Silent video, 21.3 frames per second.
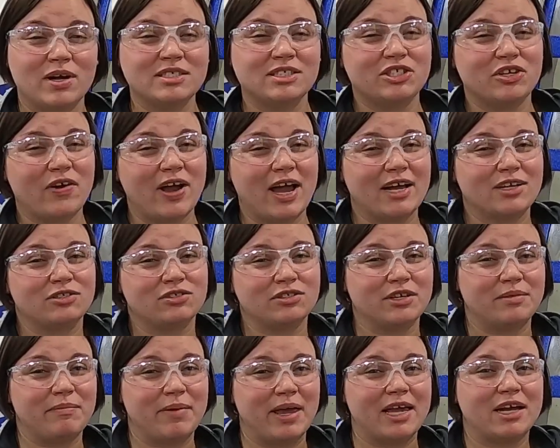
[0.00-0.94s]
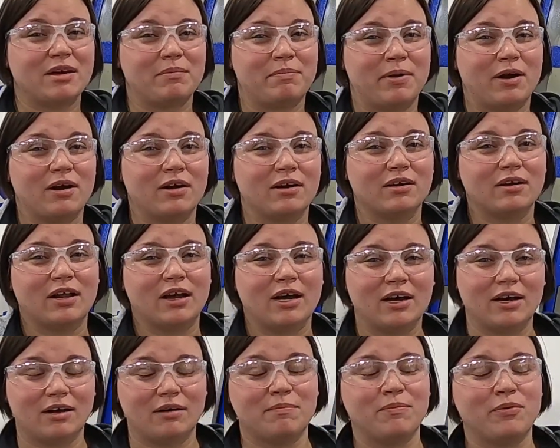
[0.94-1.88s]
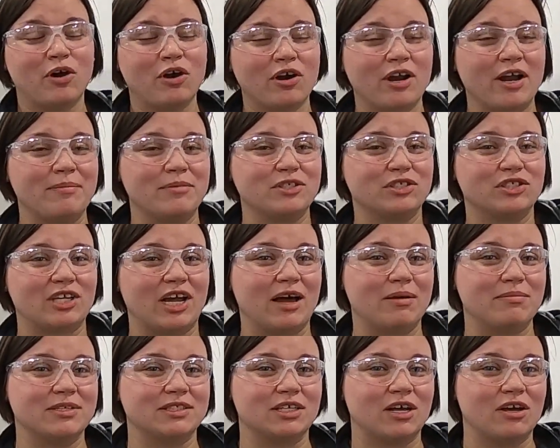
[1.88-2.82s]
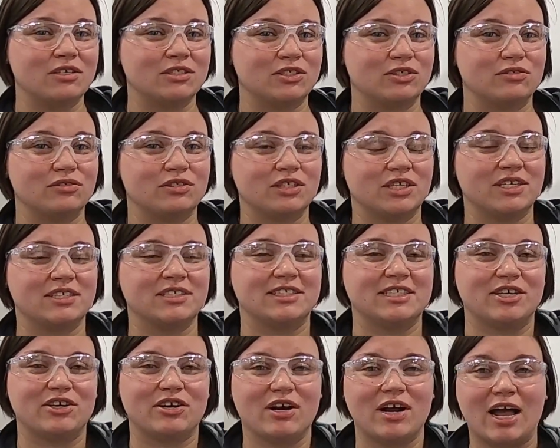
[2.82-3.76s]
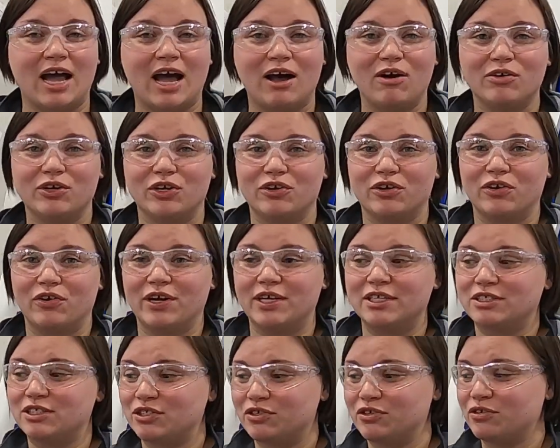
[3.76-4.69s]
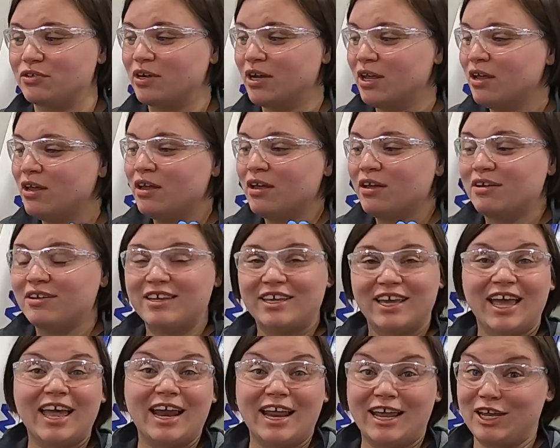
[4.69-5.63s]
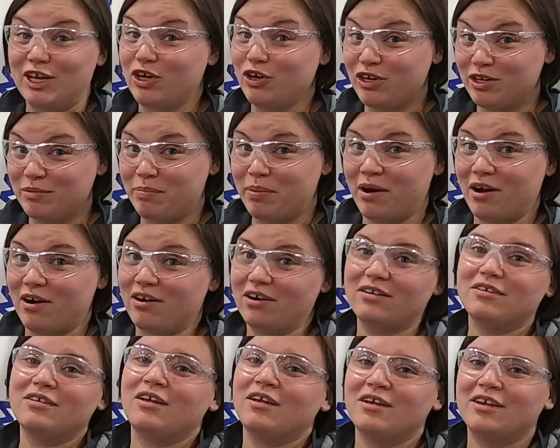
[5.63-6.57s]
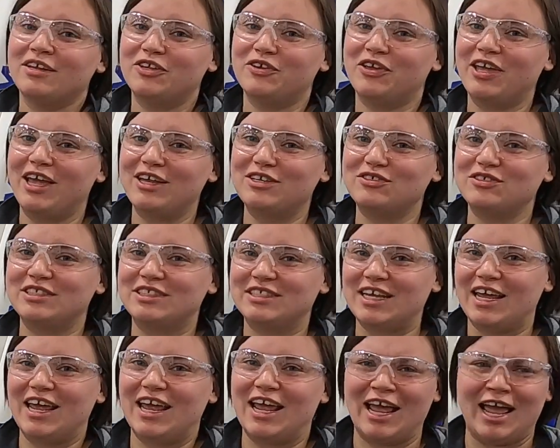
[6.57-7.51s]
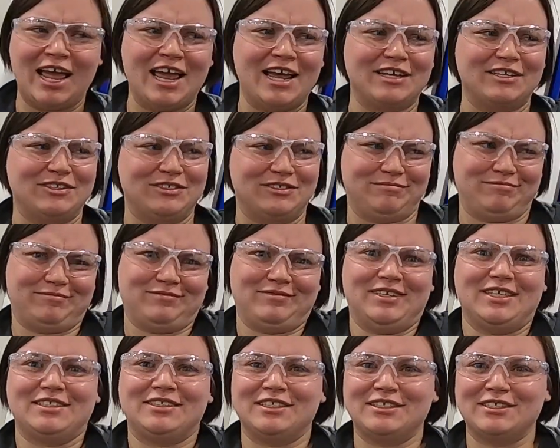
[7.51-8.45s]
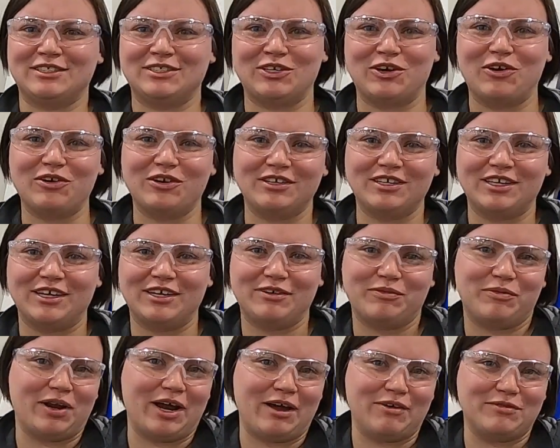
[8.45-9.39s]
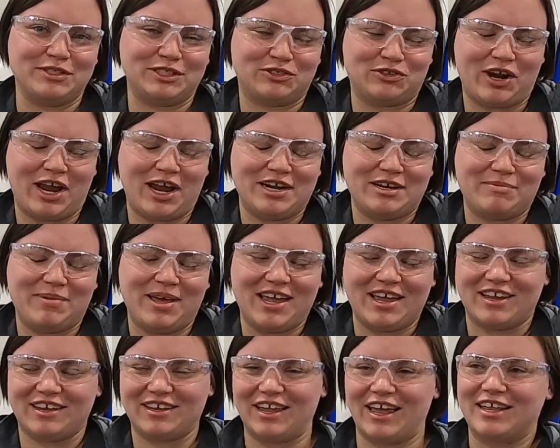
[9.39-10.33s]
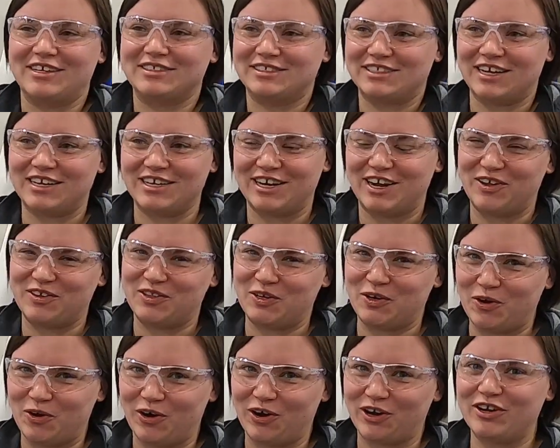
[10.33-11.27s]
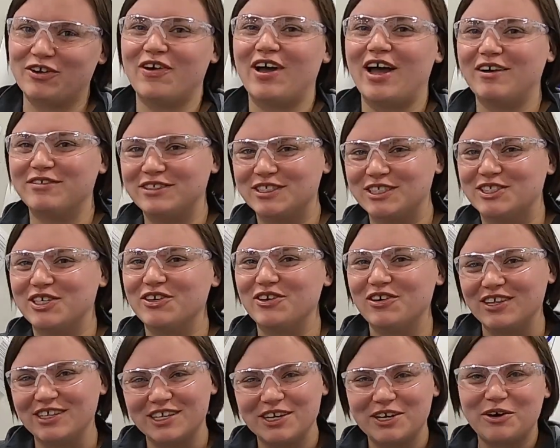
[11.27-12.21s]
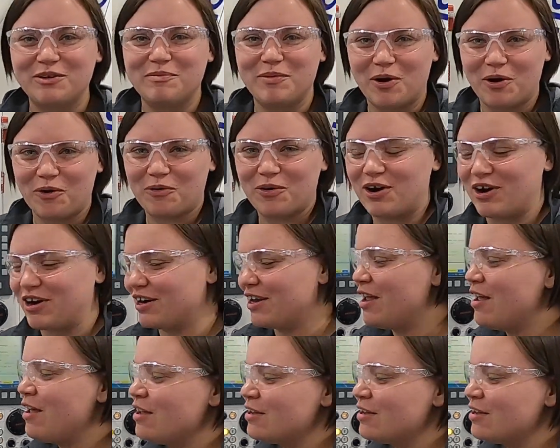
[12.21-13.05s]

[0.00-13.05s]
once you actually make a part, programmer's job is also to consider how you're going to get a good part. You can't just say, hey, this is totally what I was trying to make and send it out the door. You have to do a little more work.